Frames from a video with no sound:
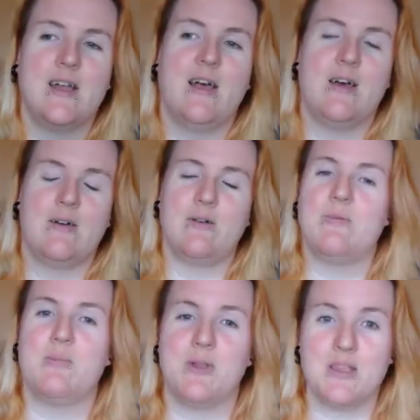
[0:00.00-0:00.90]

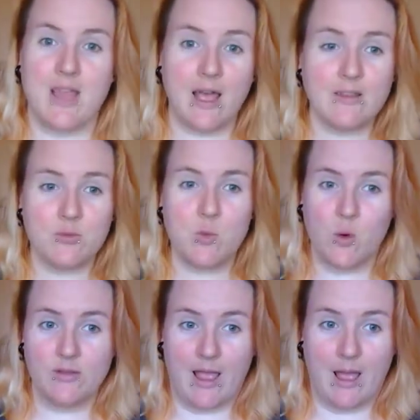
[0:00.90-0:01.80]
But that's
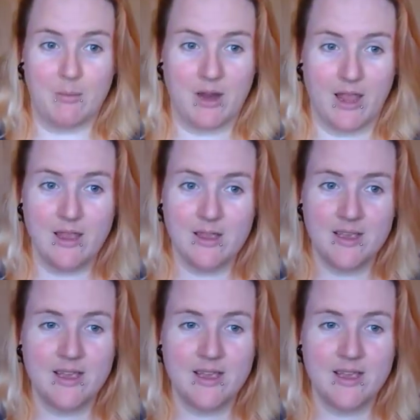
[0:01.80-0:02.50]
what's happening,